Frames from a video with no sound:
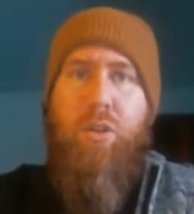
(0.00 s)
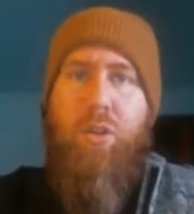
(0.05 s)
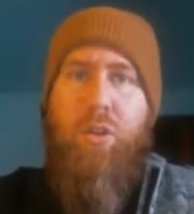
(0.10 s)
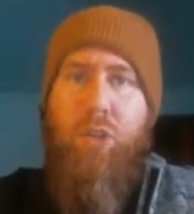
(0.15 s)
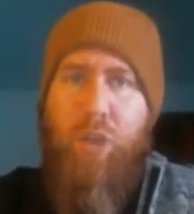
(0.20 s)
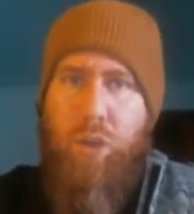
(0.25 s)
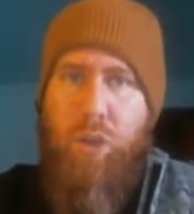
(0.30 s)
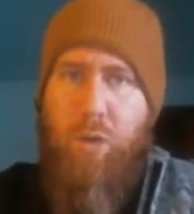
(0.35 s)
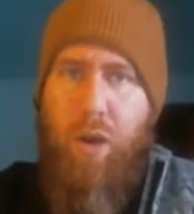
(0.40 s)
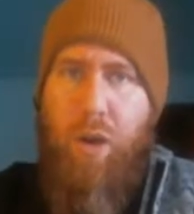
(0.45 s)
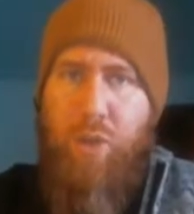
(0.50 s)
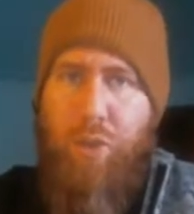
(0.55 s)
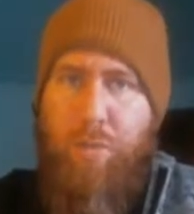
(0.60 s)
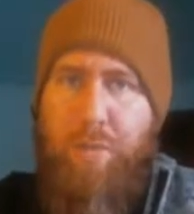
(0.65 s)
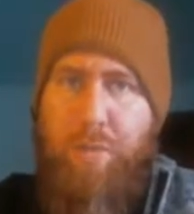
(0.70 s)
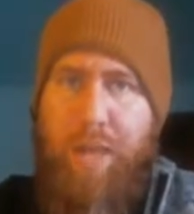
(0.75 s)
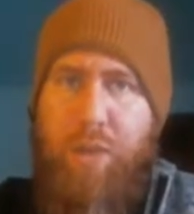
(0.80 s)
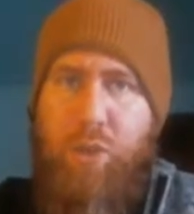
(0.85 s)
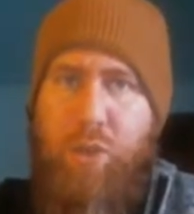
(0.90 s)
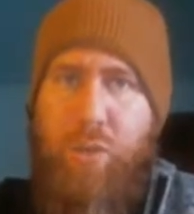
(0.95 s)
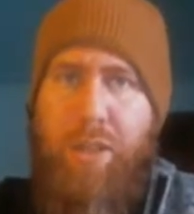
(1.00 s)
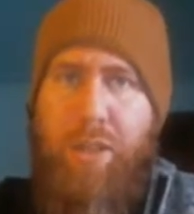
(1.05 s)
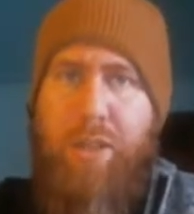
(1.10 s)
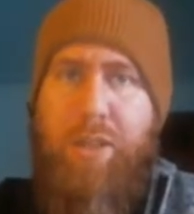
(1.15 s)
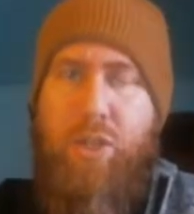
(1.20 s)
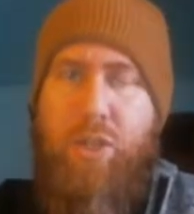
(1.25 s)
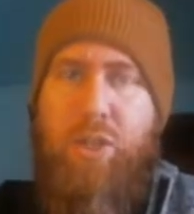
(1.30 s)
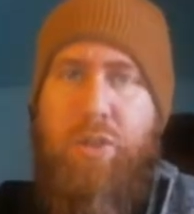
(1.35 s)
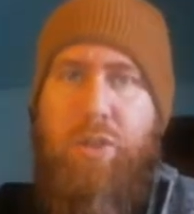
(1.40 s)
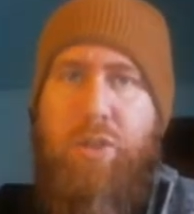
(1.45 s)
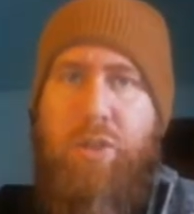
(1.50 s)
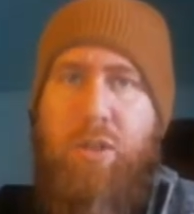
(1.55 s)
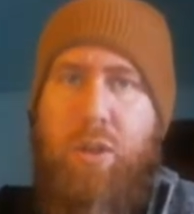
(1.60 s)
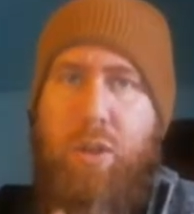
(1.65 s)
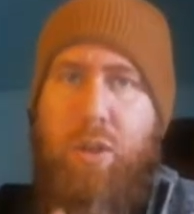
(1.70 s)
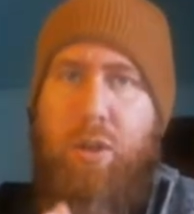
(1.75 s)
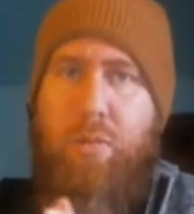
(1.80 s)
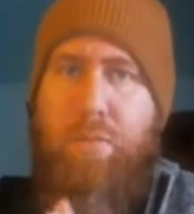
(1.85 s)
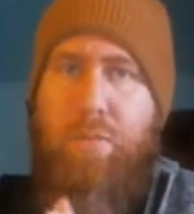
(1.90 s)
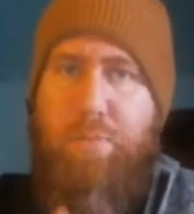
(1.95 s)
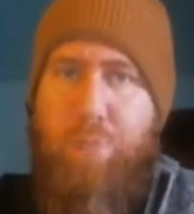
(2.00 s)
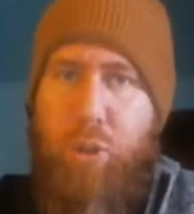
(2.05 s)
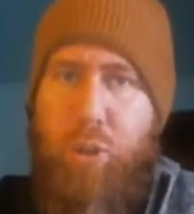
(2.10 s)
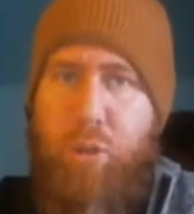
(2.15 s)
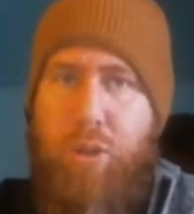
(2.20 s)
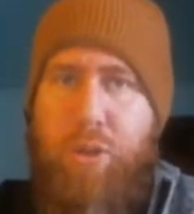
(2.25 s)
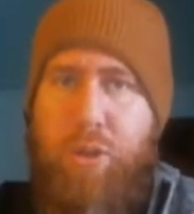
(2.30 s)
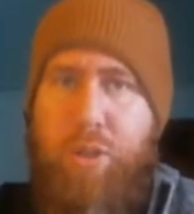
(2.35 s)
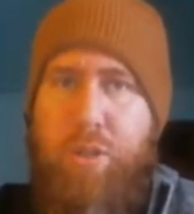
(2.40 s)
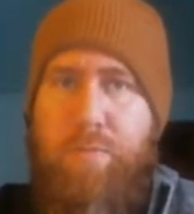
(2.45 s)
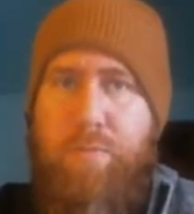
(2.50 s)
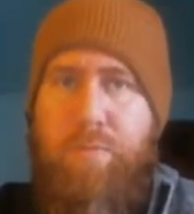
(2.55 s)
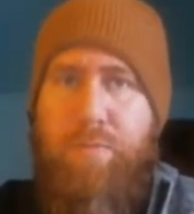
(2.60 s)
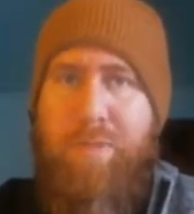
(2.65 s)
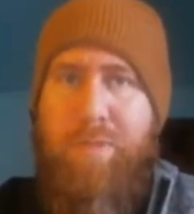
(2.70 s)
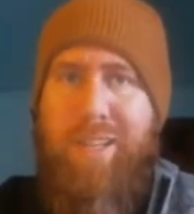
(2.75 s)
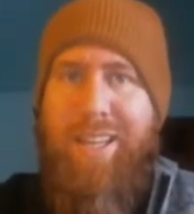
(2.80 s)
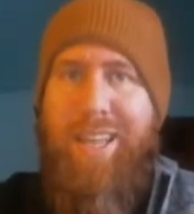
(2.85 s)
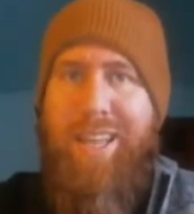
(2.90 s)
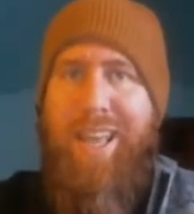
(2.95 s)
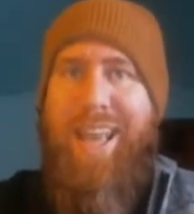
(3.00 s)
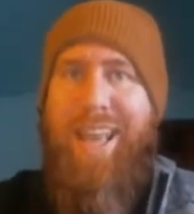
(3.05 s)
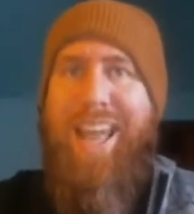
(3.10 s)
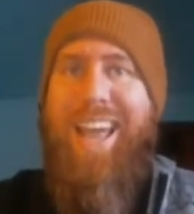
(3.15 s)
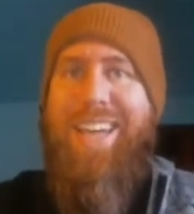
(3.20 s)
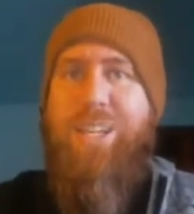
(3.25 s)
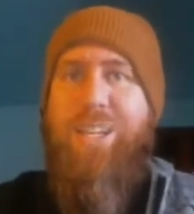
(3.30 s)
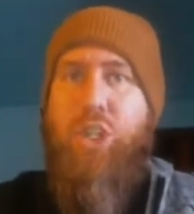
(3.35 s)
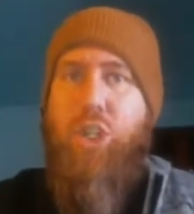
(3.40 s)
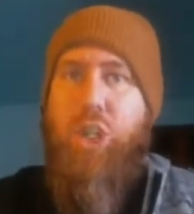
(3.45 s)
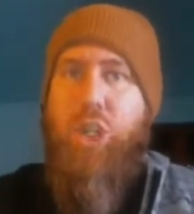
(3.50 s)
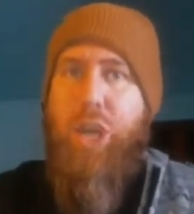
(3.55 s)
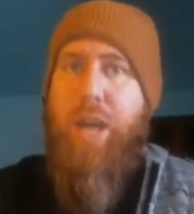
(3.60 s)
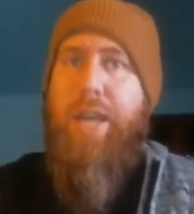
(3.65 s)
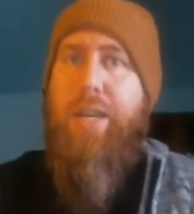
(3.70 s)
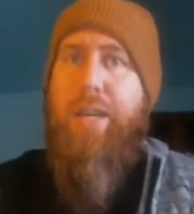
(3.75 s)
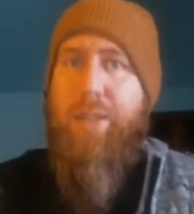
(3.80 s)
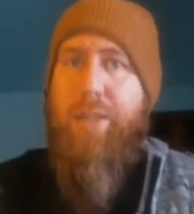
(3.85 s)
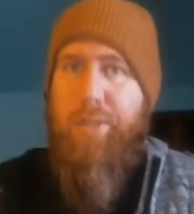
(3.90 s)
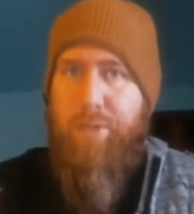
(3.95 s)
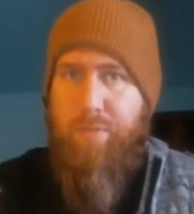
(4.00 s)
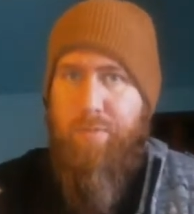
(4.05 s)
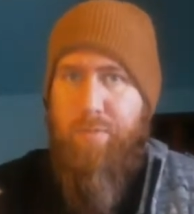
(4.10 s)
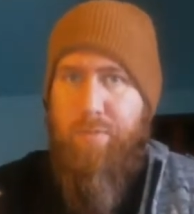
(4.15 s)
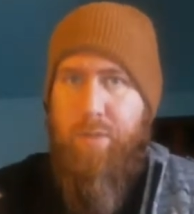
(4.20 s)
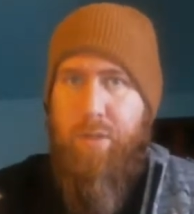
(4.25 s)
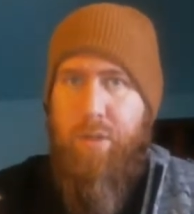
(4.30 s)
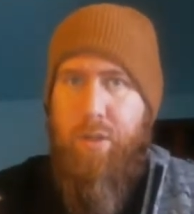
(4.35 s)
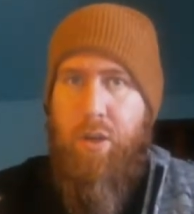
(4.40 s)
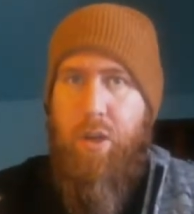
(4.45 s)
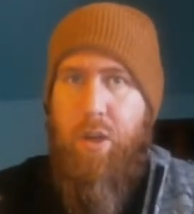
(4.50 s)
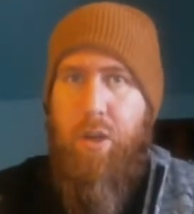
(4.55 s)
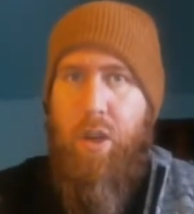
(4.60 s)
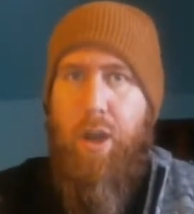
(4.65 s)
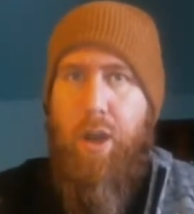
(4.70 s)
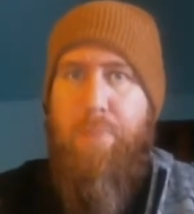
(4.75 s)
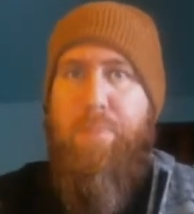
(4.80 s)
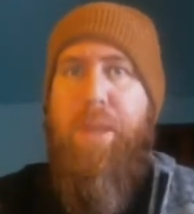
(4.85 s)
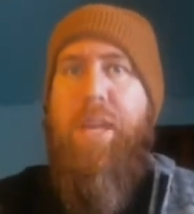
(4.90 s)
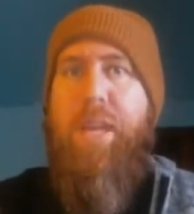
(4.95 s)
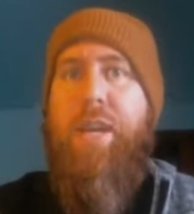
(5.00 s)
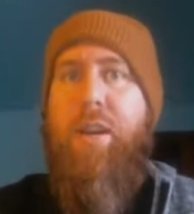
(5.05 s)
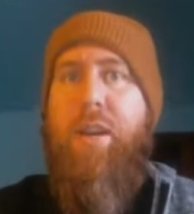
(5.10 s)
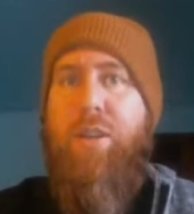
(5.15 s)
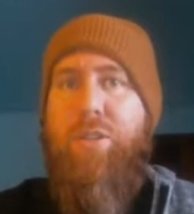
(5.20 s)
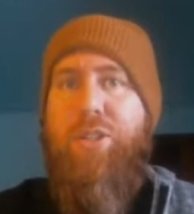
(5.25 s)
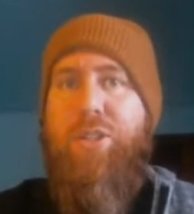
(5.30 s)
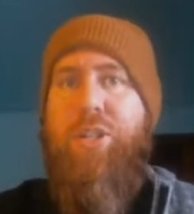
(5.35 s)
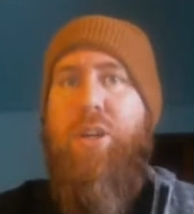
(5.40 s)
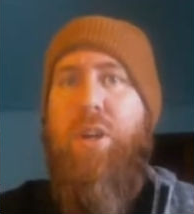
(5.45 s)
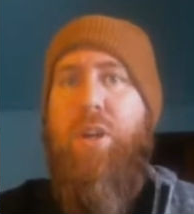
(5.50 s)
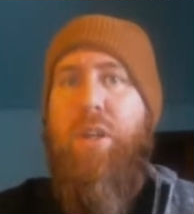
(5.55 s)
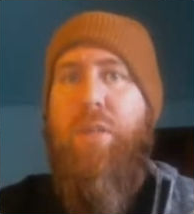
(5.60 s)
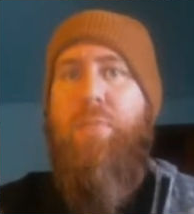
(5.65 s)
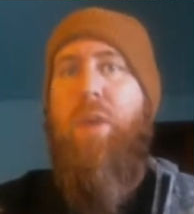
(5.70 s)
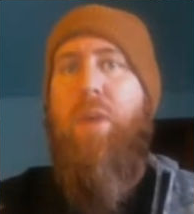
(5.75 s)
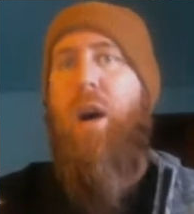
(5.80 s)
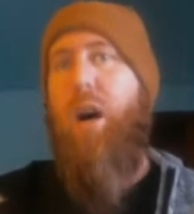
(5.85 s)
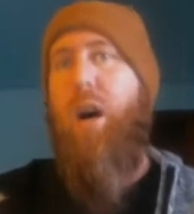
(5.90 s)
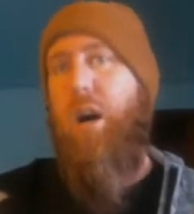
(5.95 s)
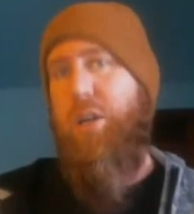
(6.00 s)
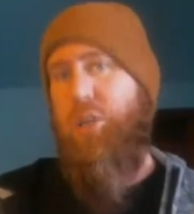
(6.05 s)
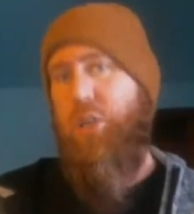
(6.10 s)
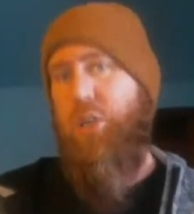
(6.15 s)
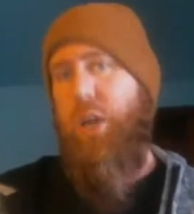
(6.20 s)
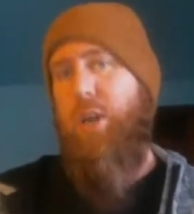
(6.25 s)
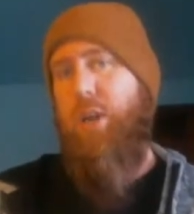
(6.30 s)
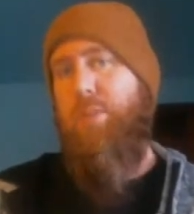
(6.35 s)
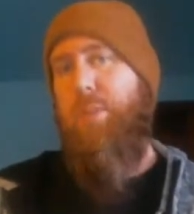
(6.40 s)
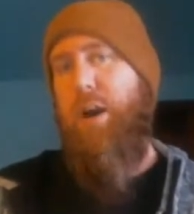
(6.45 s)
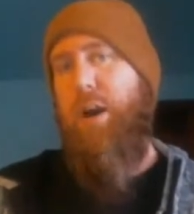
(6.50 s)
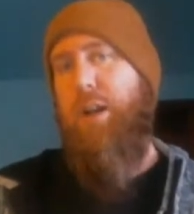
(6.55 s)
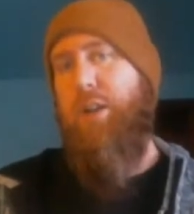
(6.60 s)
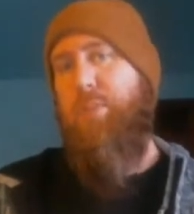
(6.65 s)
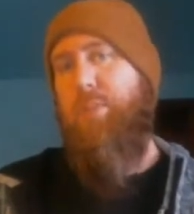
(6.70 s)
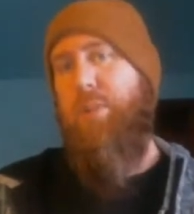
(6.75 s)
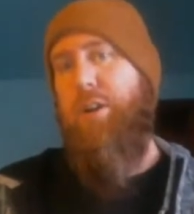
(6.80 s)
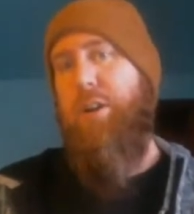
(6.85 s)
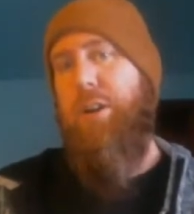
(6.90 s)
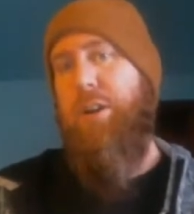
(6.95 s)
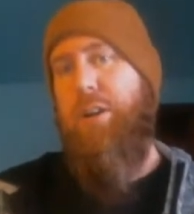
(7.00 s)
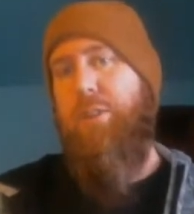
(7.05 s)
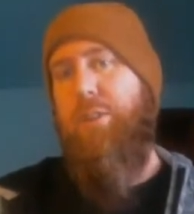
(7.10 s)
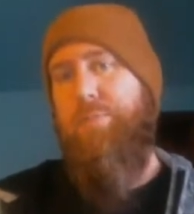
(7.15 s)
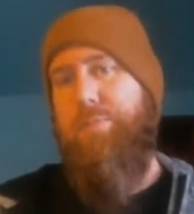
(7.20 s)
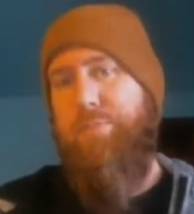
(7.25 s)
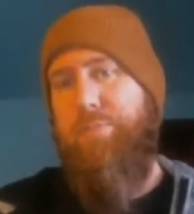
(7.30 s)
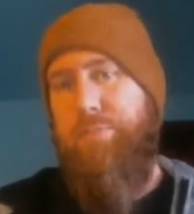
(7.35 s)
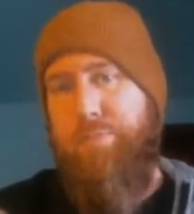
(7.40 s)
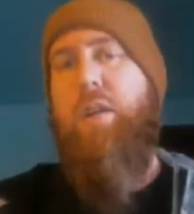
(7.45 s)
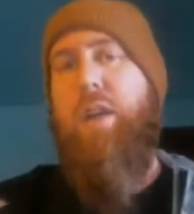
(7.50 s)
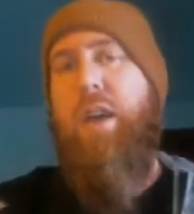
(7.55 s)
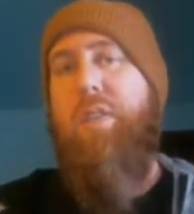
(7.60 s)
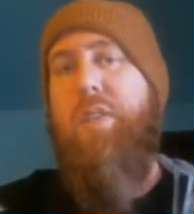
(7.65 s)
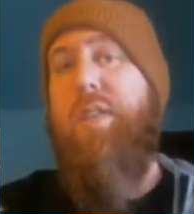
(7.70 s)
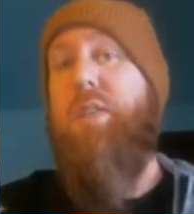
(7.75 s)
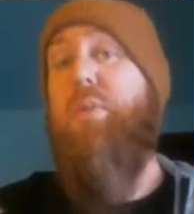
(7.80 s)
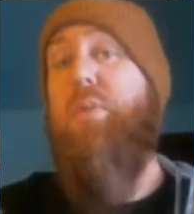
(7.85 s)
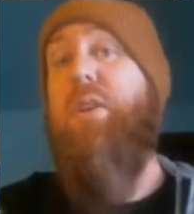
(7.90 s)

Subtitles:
Two other major religions, Buddhism and Jainism, appeared during the Mahajanapadic period, and these